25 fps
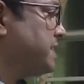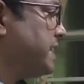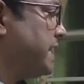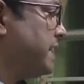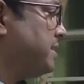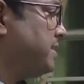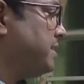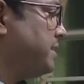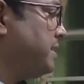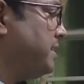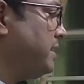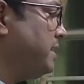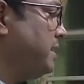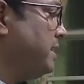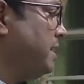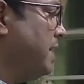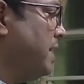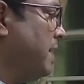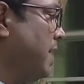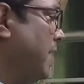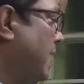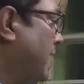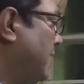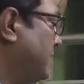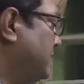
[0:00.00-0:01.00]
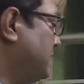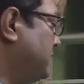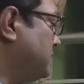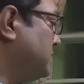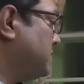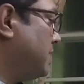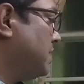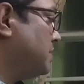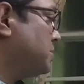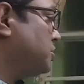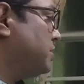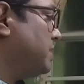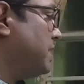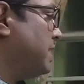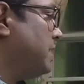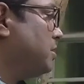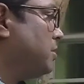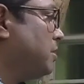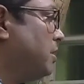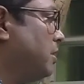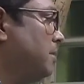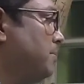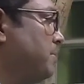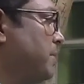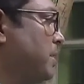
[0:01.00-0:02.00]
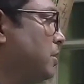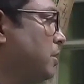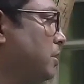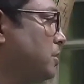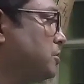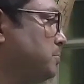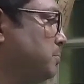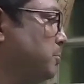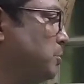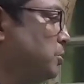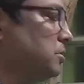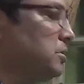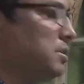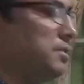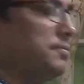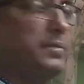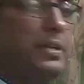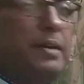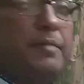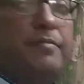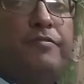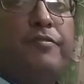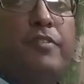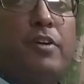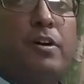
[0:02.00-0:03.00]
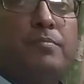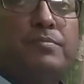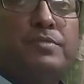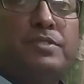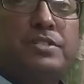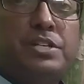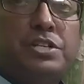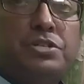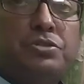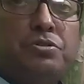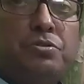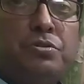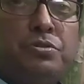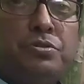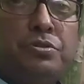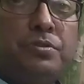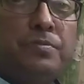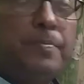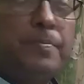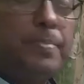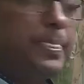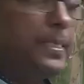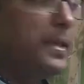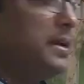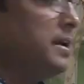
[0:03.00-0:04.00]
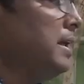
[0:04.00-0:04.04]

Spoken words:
secondary and the tertiary alcohol because both of them forms ketone.